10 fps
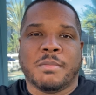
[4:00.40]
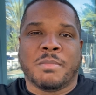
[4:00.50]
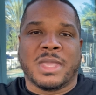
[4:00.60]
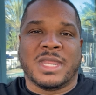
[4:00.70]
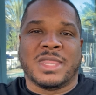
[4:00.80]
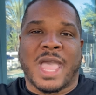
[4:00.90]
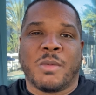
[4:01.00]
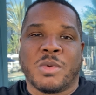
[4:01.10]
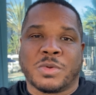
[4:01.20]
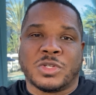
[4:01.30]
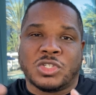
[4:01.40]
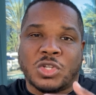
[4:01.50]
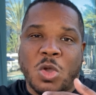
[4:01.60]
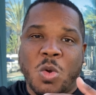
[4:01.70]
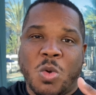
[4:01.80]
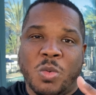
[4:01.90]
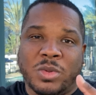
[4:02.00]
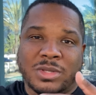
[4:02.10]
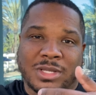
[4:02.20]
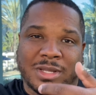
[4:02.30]
meaning that we were so
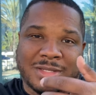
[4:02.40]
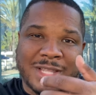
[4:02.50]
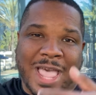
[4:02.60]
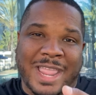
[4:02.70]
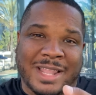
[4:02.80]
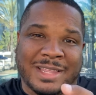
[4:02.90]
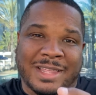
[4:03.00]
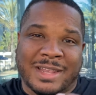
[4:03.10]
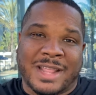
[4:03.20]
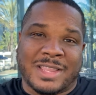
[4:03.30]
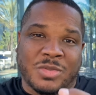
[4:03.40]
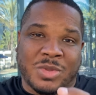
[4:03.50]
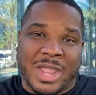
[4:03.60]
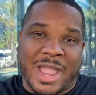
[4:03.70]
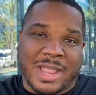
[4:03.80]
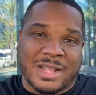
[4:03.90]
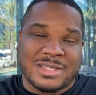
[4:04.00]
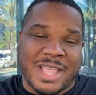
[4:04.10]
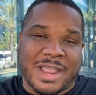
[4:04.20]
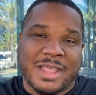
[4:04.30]
tightly connected through the eye
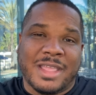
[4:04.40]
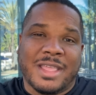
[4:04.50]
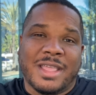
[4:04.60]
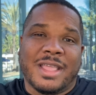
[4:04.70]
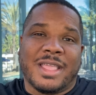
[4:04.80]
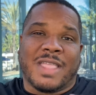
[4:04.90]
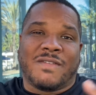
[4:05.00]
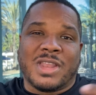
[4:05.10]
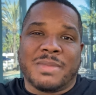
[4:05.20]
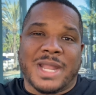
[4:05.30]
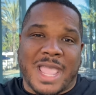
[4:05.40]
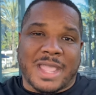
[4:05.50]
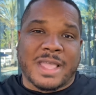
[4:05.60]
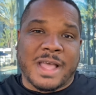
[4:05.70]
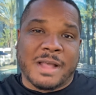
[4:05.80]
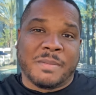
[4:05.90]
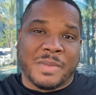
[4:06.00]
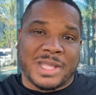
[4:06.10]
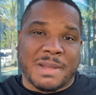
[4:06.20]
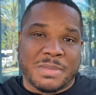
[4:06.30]
contact, if anybody had
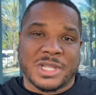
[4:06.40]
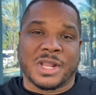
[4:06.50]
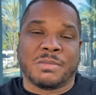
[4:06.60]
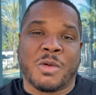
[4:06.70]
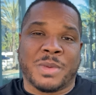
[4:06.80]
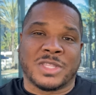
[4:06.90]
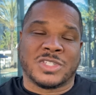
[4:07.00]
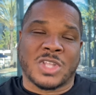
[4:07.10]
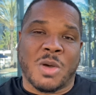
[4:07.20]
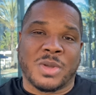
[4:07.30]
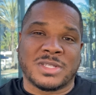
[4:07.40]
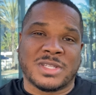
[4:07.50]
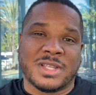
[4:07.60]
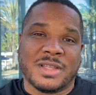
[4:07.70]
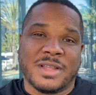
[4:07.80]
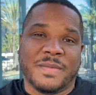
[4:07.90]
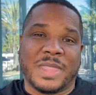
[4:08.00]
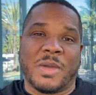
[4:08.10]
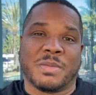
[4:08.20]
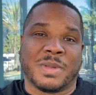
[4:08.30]
come at that particular moment and saw us,
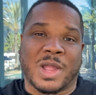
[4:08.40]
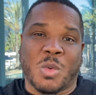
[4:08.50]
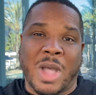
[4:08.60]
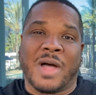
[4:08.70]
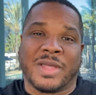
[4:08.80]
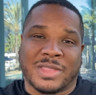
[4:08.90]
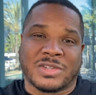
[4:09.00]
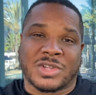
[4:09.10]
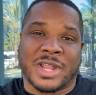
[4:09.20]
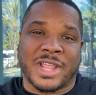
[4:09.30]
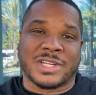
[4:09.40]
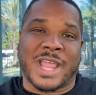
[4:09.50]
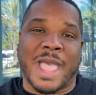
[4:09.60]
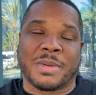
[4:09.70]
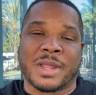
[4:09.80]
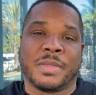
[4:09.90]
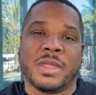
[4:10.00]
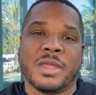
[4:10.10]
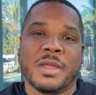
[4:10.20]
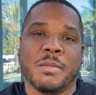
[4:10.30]
they would have been like, wow, like there's a connection happening.
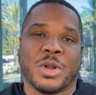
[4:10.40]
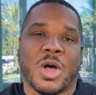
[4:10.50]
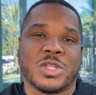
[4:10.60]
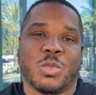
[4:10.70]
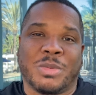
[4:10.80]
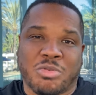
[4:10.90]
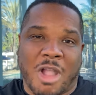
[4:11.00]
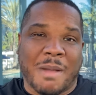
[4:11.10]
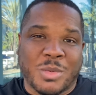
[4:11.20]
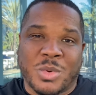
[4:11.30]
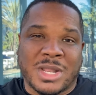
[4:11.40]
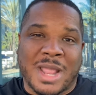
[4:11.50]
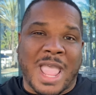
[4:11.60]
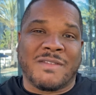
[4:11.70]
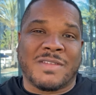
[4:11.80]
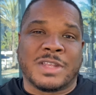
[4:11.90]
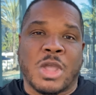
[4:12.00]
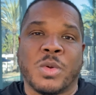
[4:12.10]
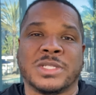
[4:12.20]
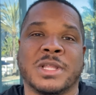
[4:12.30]
But also, we probably wouldn't have even
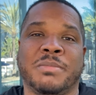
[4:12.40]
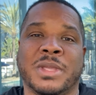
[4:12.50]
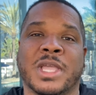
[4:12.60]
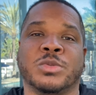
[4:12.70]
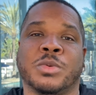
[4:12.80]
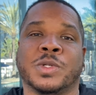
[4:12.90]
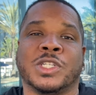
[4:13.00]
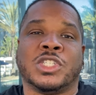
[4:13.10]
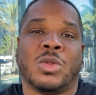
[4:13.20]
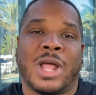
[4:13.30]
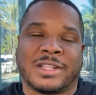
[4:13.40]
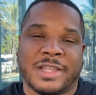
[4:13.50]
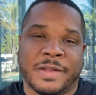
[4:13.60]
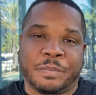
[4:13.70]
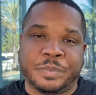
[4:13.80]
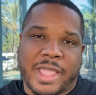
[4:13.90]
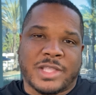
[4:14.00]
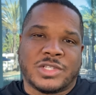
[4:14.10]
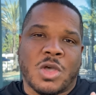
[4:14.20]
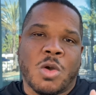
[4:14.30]
noticed them because we were just so locked in.
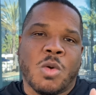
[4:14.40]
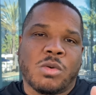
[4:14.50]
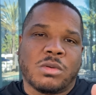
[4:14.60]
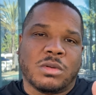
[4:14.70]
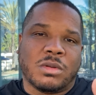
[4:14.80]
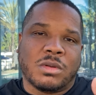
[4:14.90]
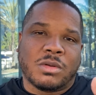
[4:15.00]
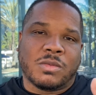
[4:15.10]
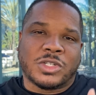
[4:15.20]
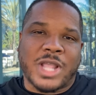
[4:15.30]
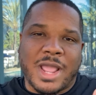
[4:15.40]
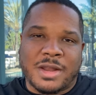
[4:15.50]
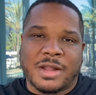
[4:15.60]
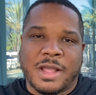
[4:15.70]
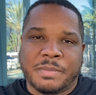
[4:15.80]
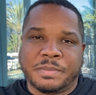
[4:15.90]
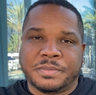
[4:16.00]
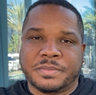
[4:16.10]
And so we're chatting it up.